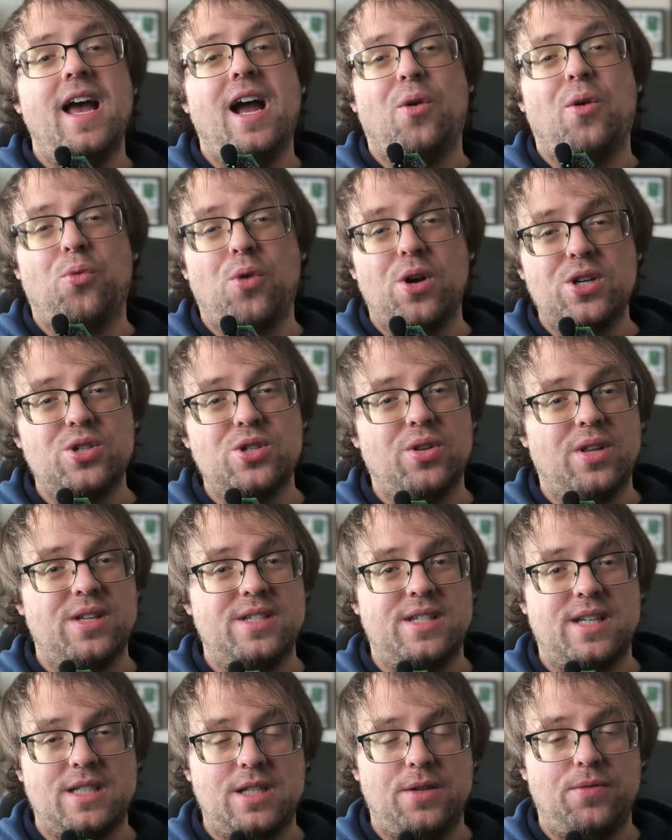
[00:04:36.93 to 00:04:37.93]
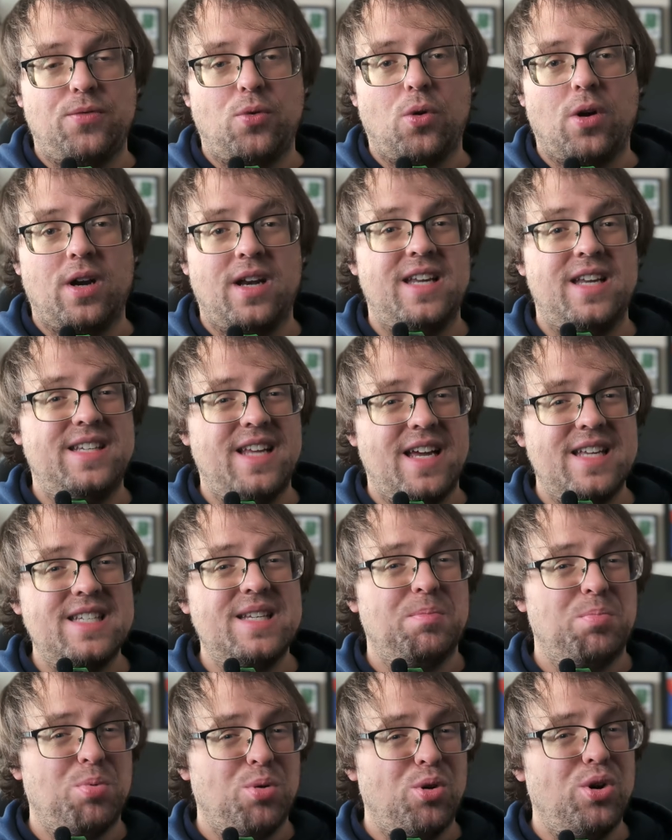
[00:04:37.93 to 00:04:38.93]
original N64, and it does
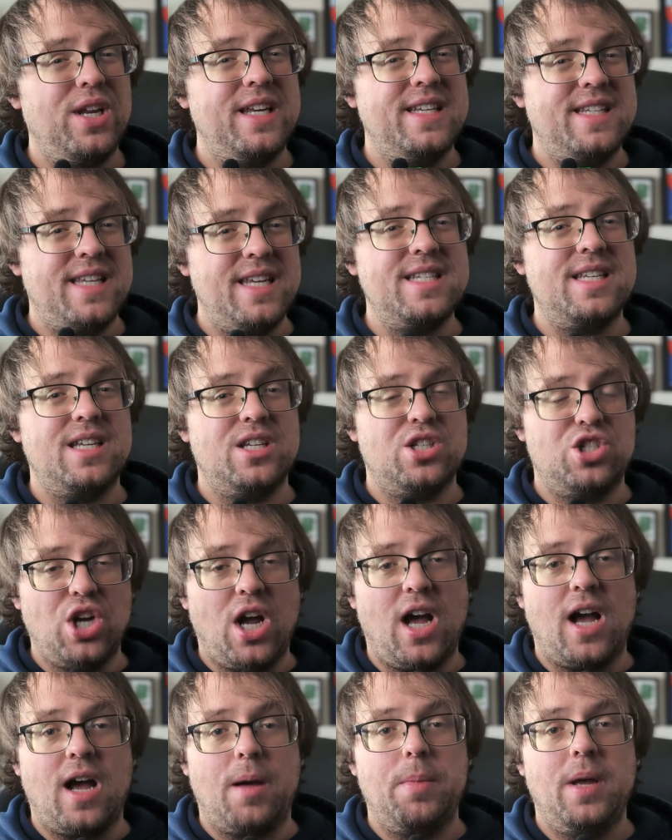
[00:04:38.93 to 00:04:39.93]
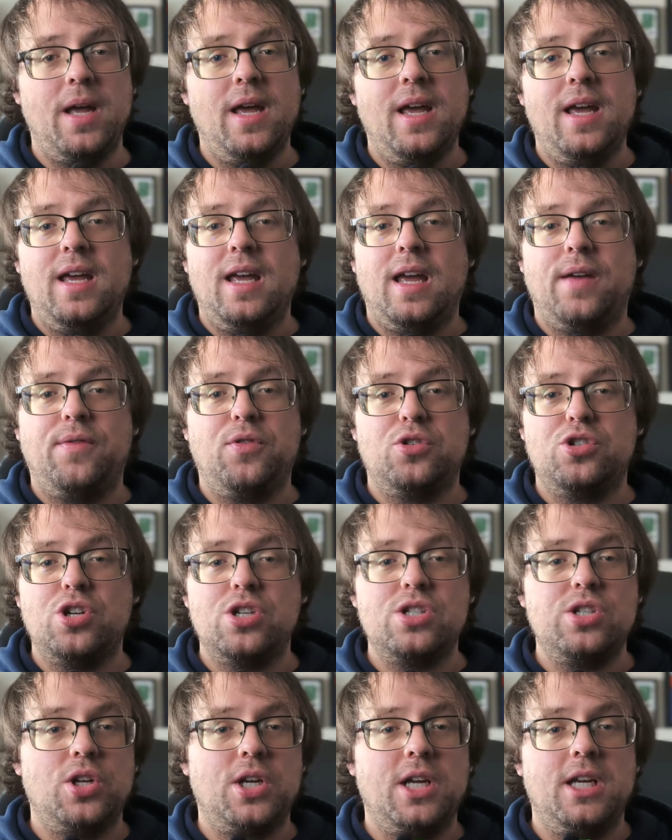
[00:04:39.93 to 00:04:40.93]
a pretty decent job. If you're
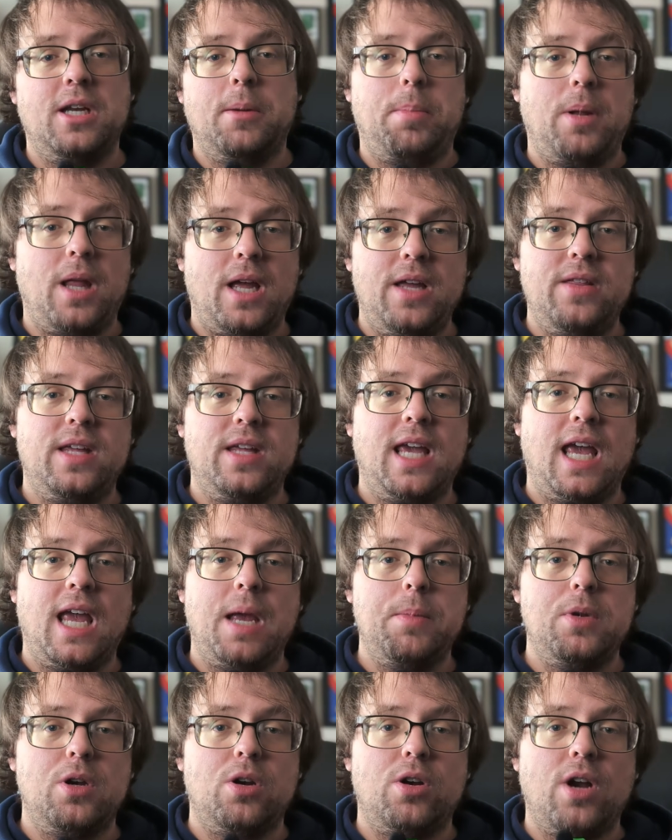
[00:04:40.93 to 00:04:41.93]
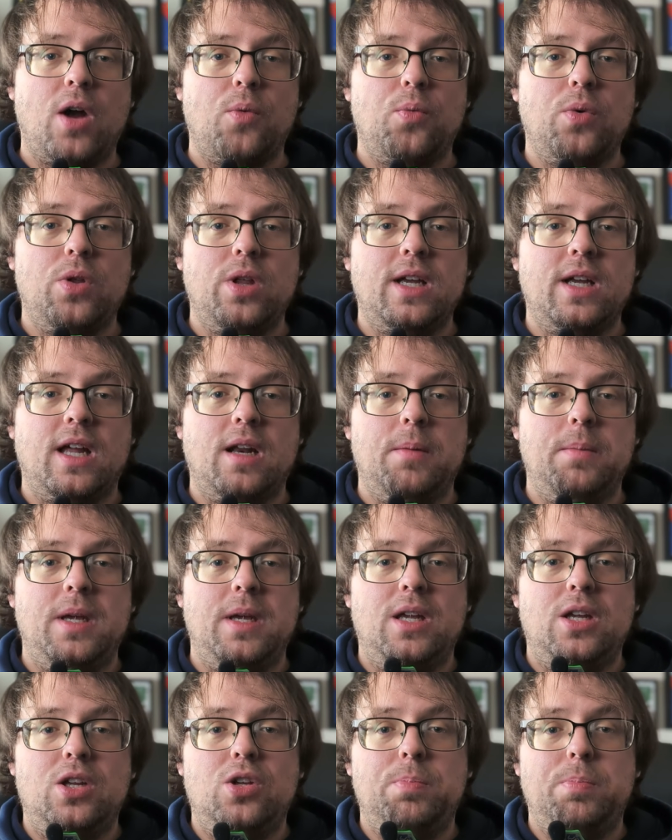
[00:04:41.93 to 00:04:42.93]
just looking to play the game and you're not really going to
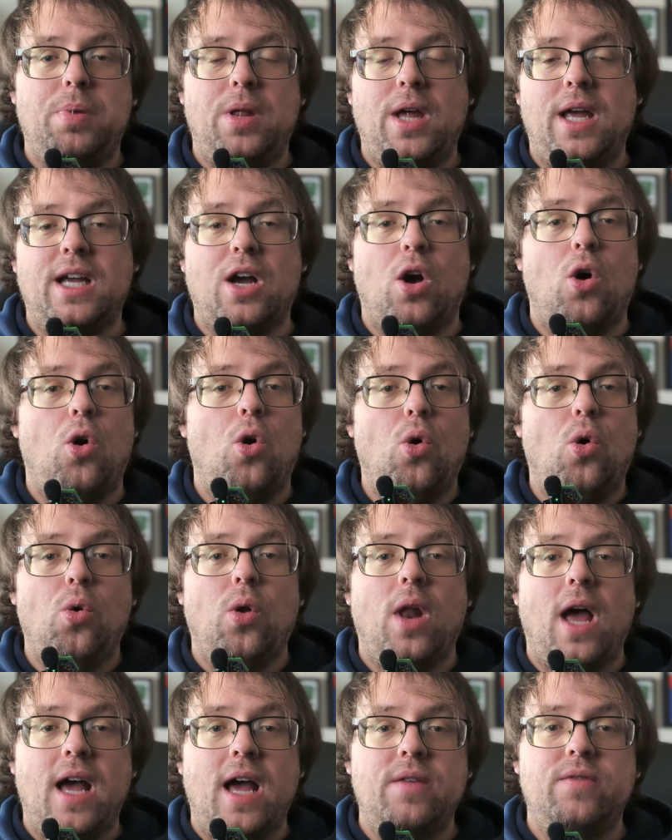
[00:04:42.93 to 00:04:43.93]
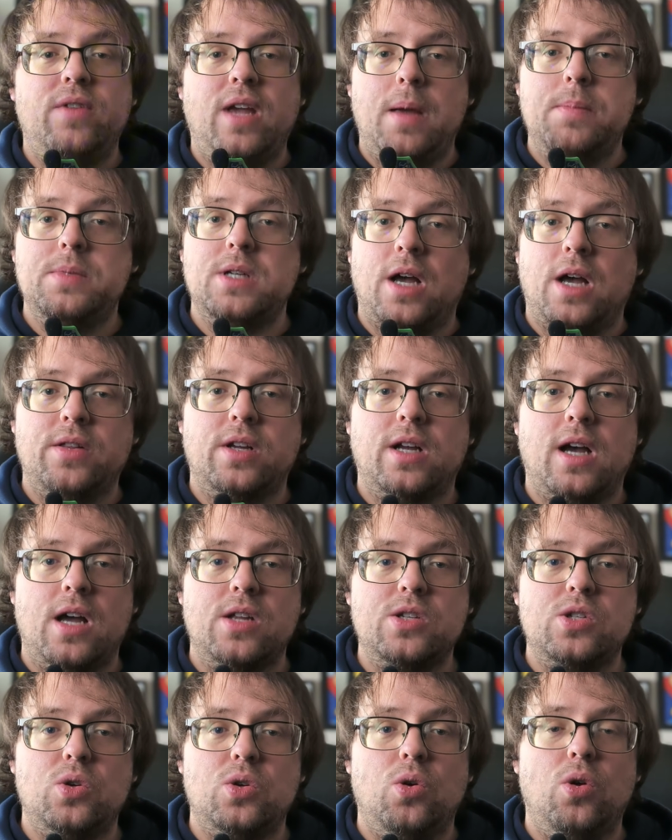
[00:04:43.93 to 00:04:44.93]
be playing a whole lot of games on the
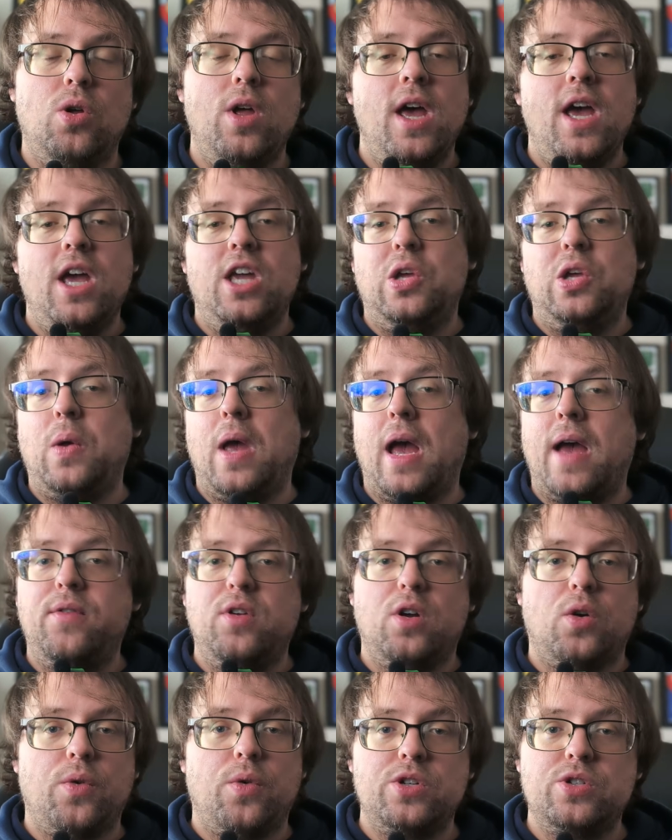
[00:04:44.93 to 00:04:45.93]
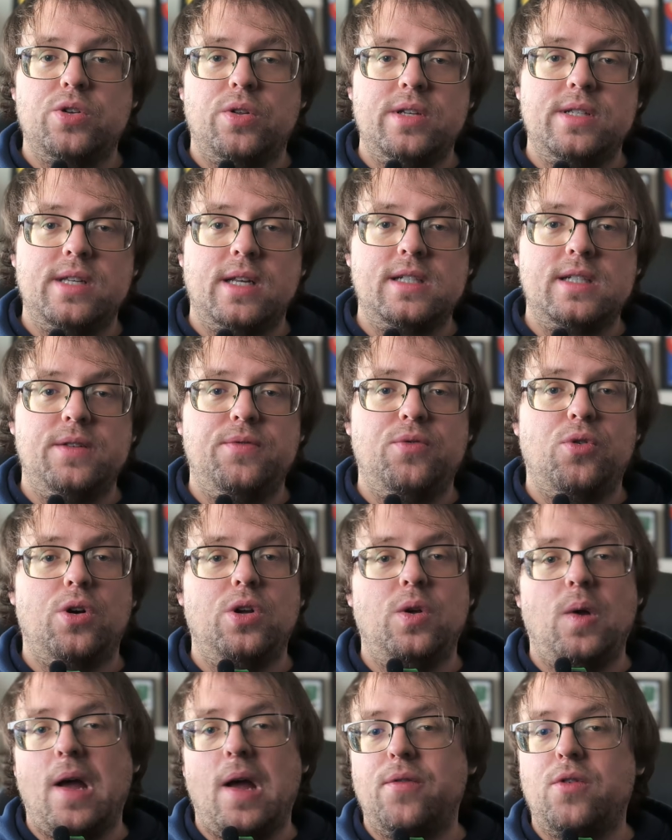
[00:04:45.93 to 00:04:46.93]
console, you have your original
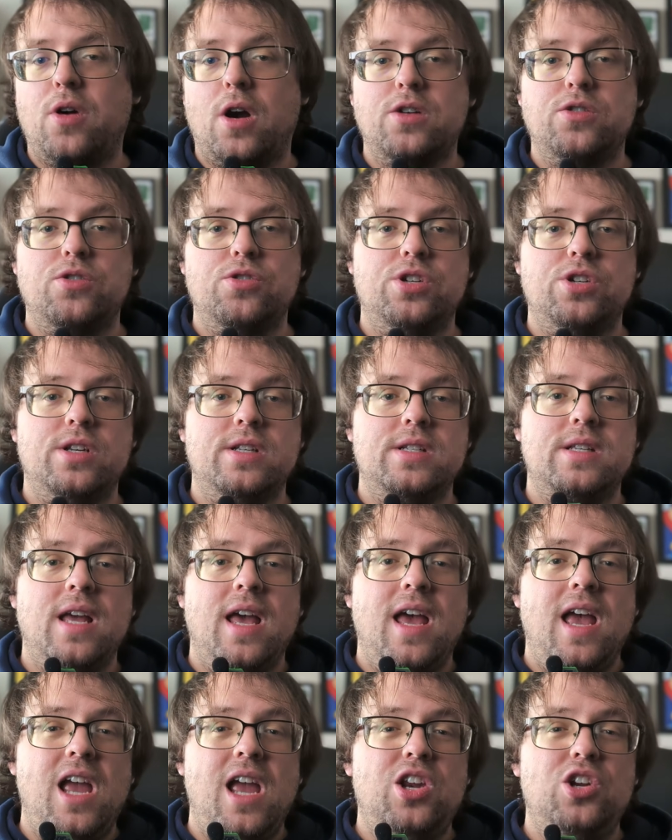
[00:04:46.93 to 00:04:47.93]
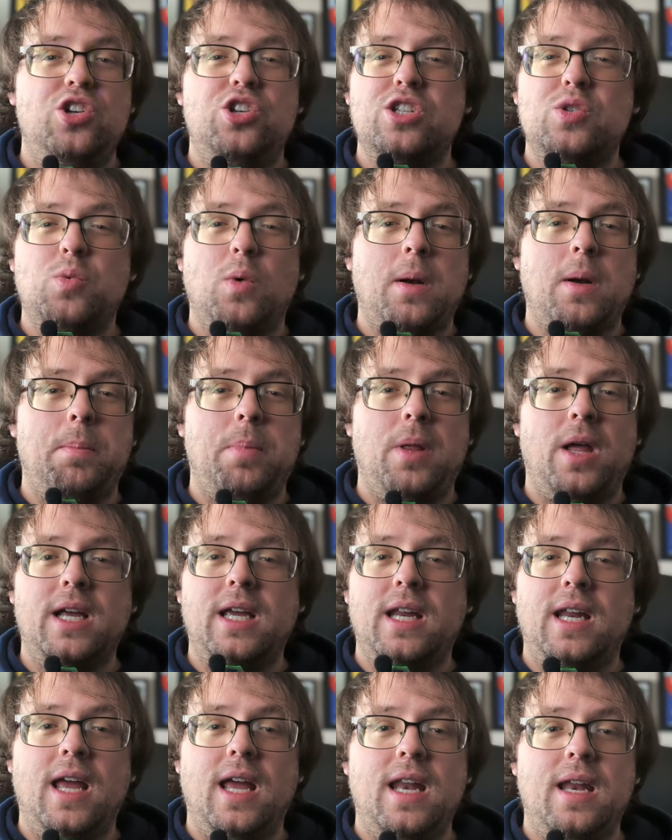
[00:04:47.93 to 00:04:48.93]
N64, you have cartridges, and you just want to
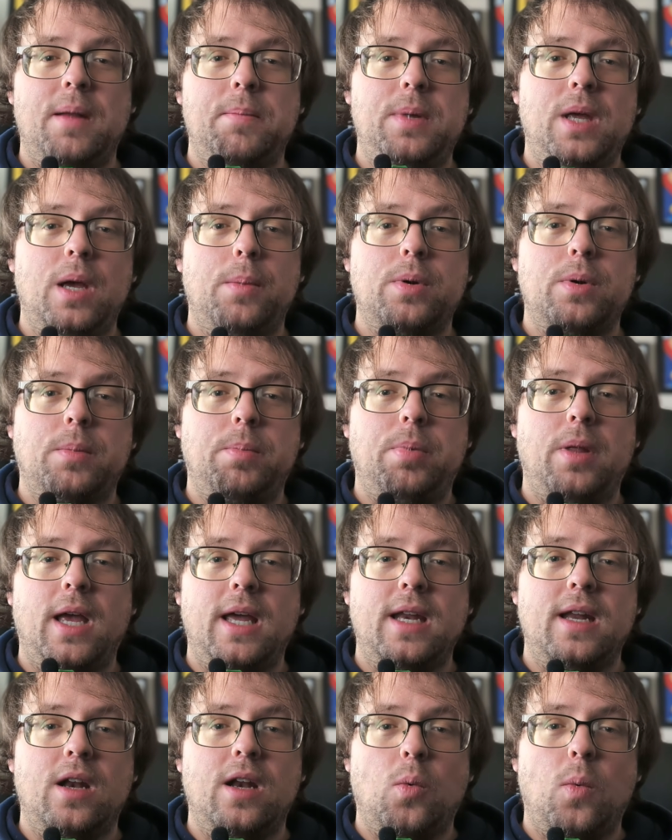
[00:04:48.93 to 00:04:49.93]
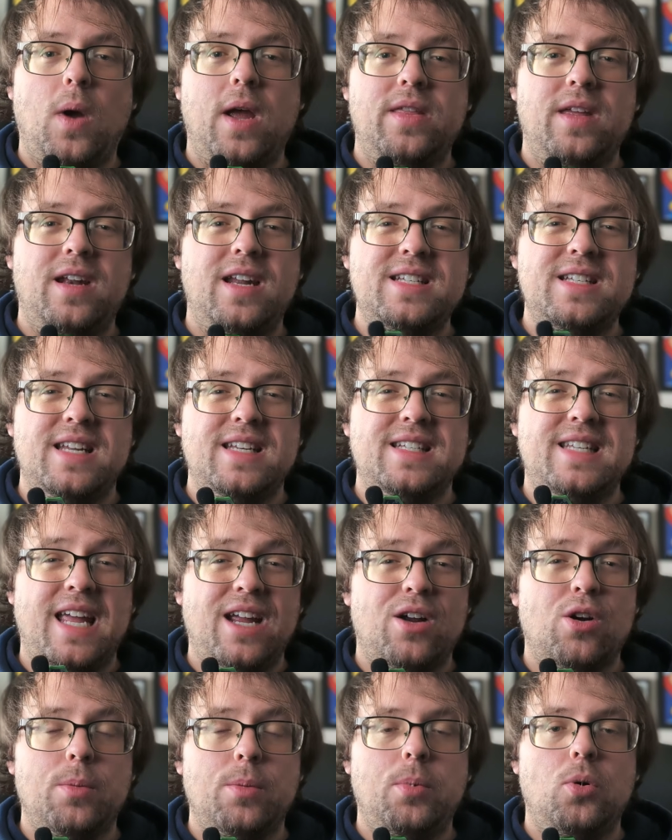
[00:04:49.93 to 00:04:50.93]
plug it in and be able to play it in a way that isn't
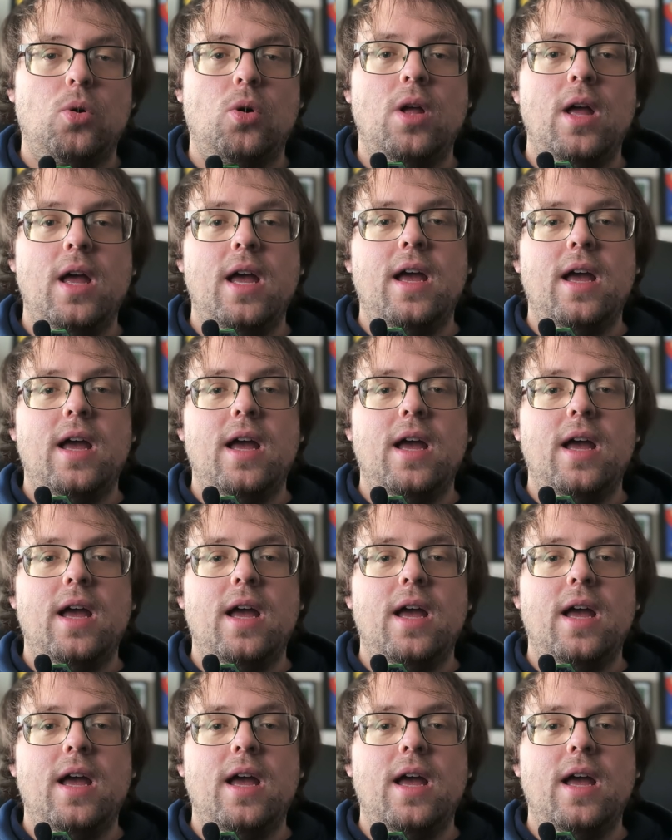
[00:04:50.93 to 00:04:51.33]
terrible,